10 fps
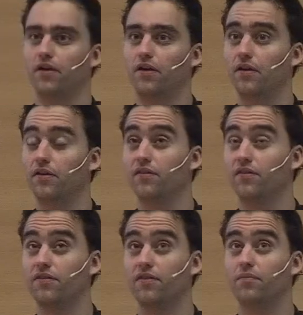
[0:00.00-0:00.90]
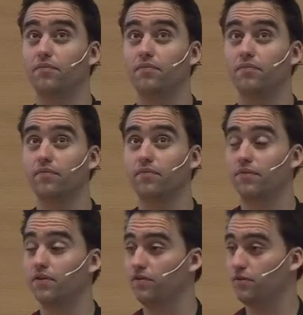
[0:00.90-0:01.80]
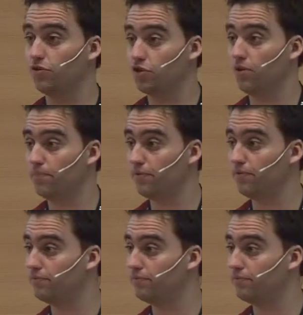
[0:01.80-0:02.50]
uh, some, some shop,